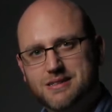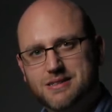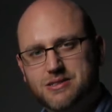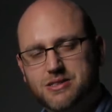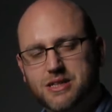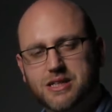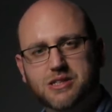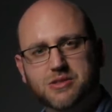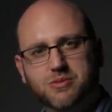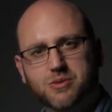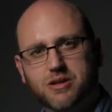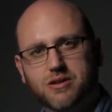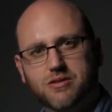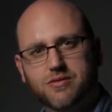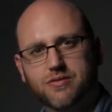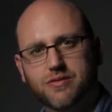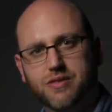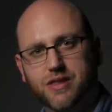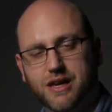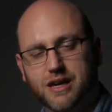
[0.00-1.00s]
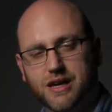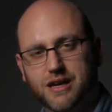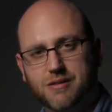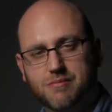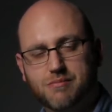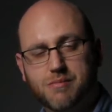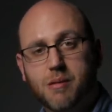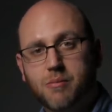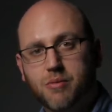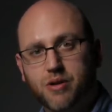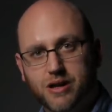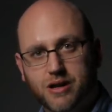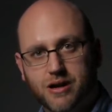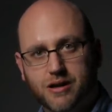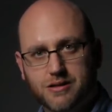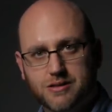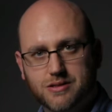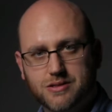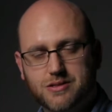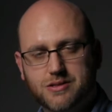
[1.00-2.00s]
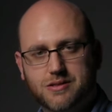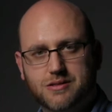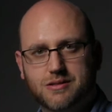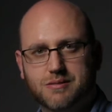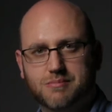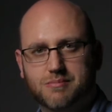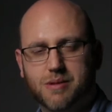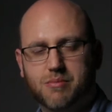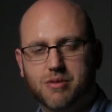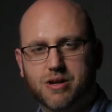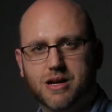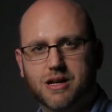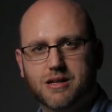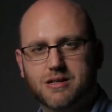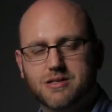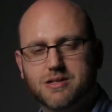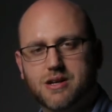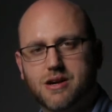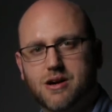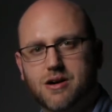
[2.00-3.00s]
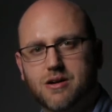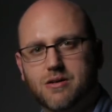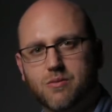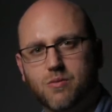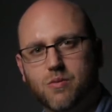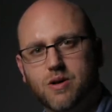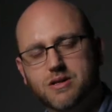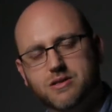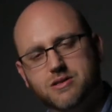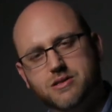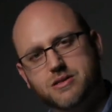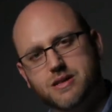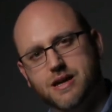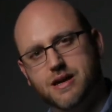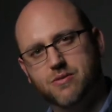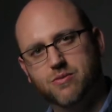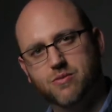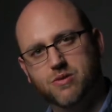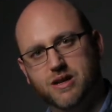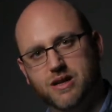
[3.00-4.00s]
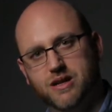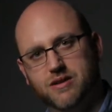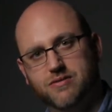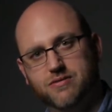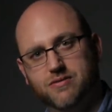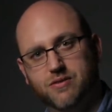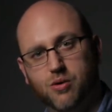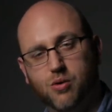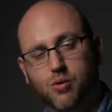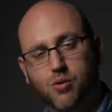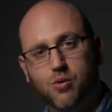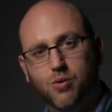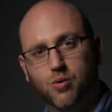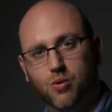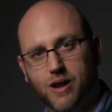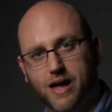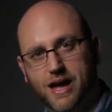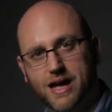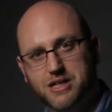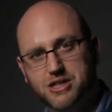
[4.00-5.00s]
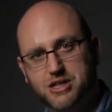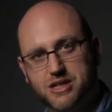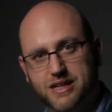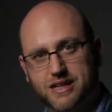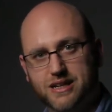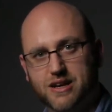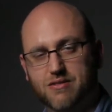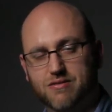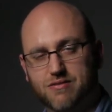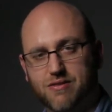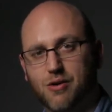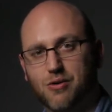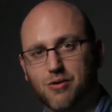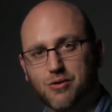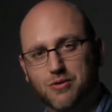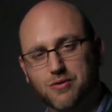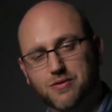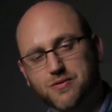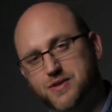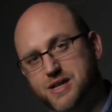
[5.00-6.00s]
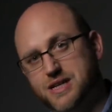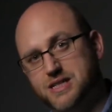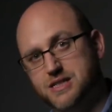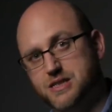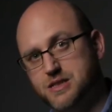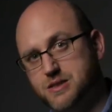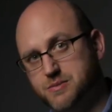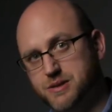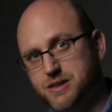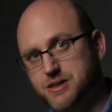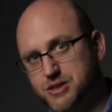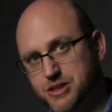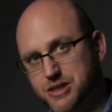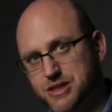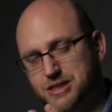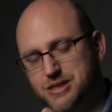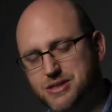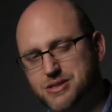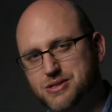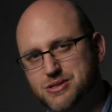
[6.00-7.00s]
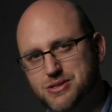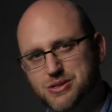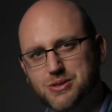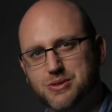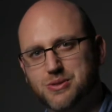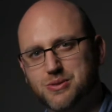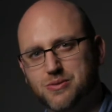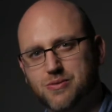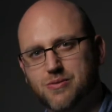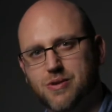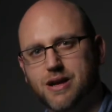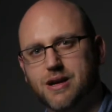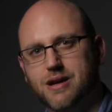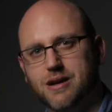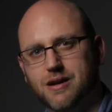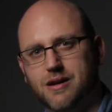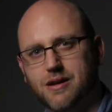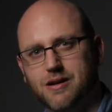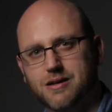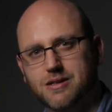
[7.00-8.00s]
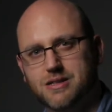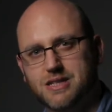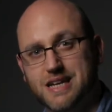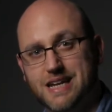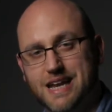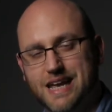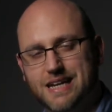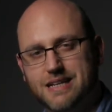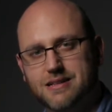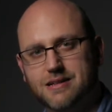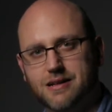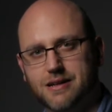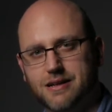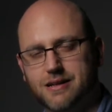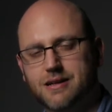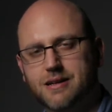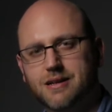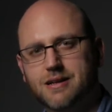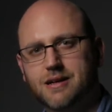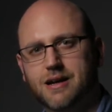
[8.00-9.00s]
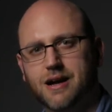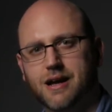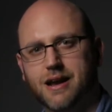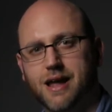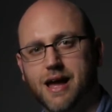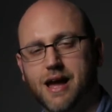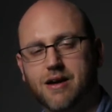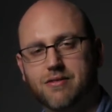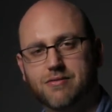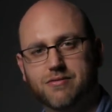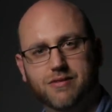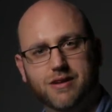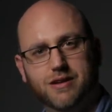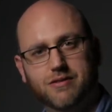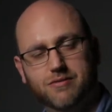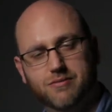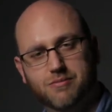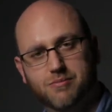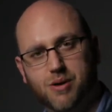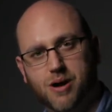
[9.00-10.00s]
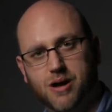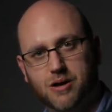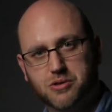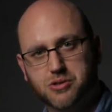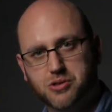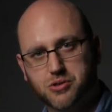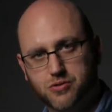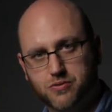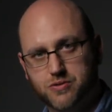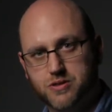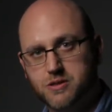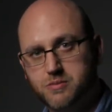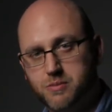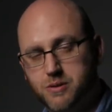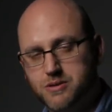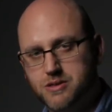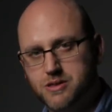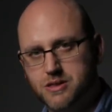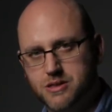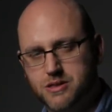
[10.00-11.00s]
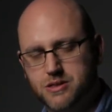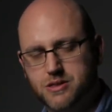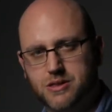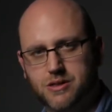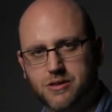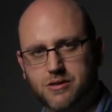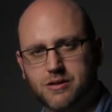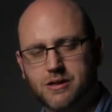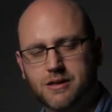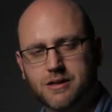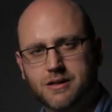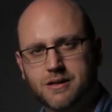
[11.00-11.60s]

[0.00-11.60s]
Skin's one of the memory colours. Memory colours are ones that we've all actually evolved as a species to recognise innately and have even biological responses to.